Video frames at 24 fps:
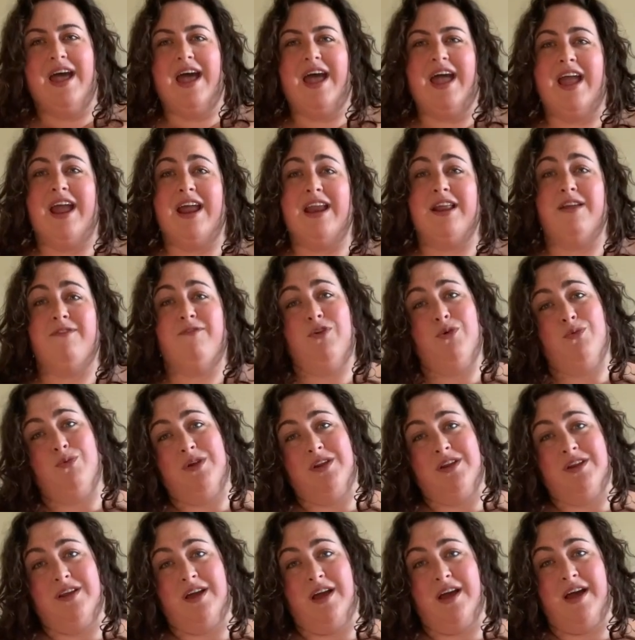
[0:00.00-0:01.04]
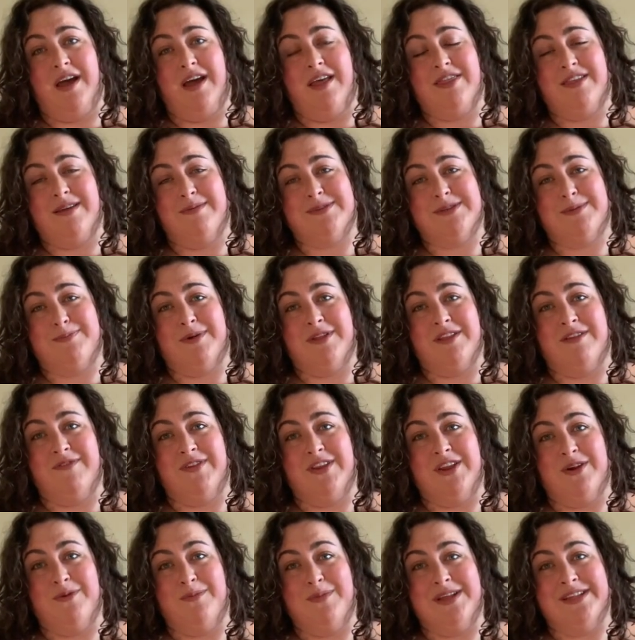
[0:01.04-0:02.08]
And if you would, thumbs up on the
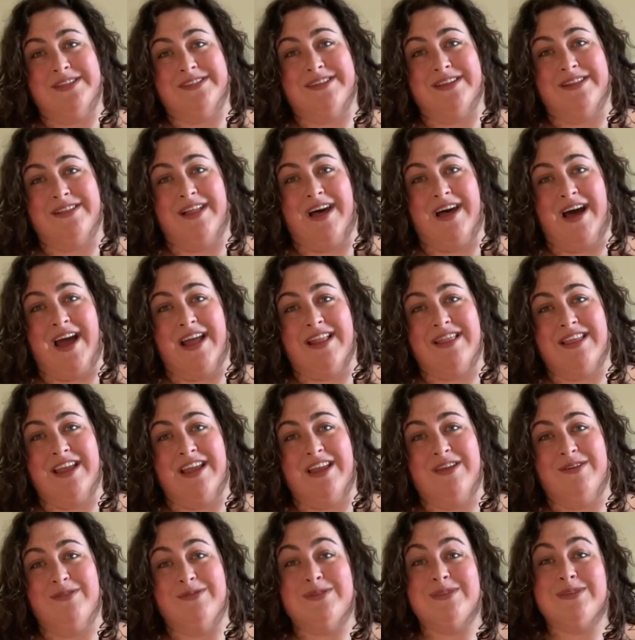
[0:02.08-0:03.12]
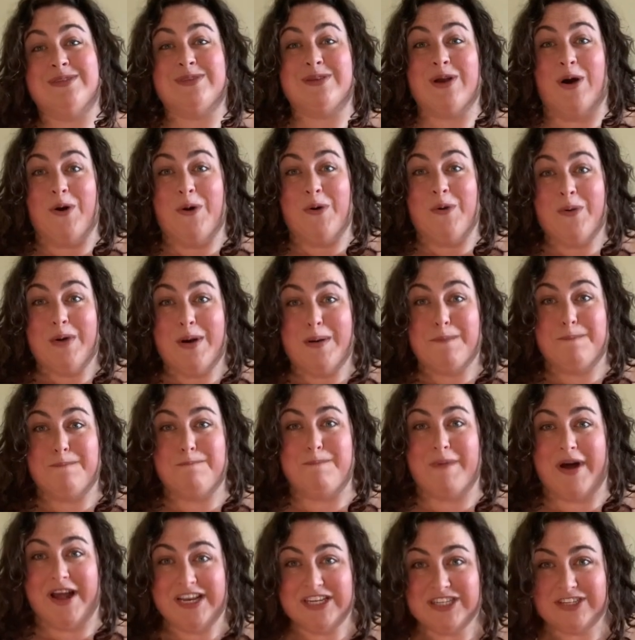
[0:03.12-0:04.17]
video means a lot. Thank you so
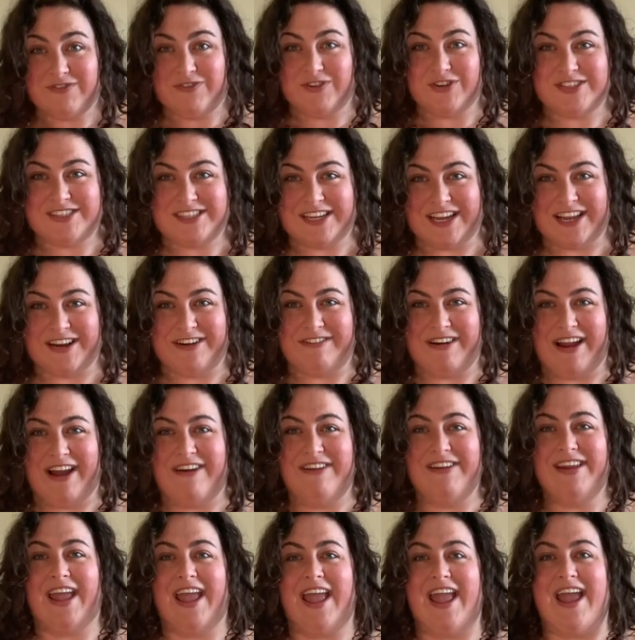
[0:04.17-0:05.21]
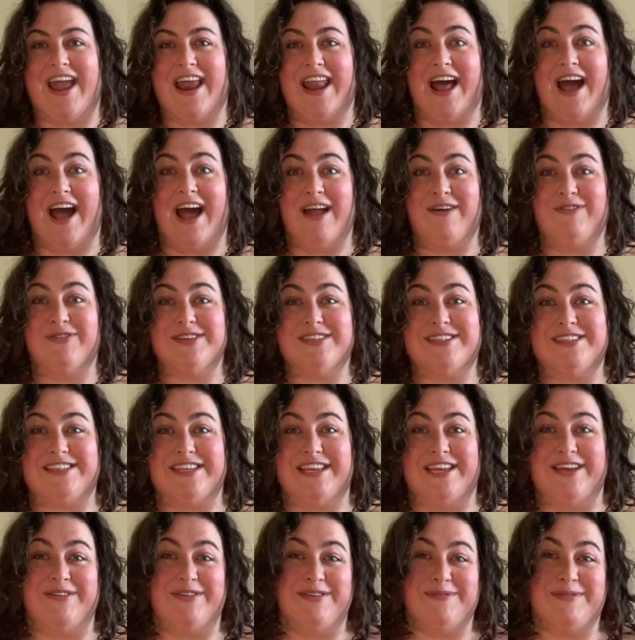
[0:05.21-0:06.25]
much for sticking around, and I will see
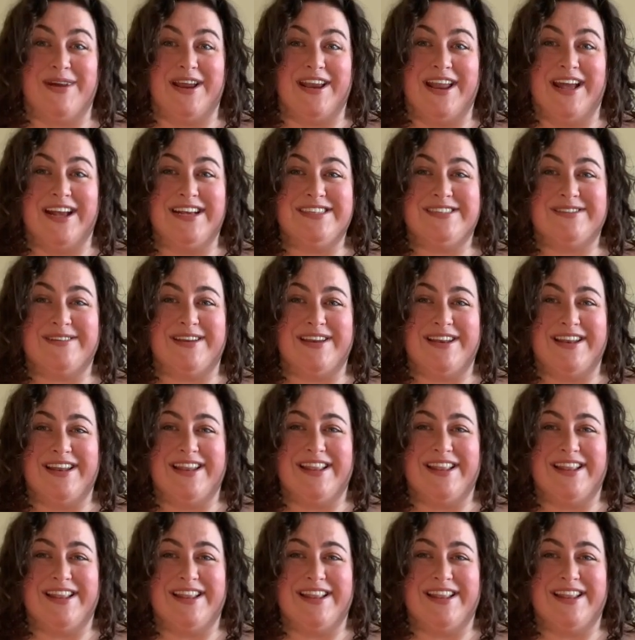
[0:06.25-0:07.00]
you in my next one.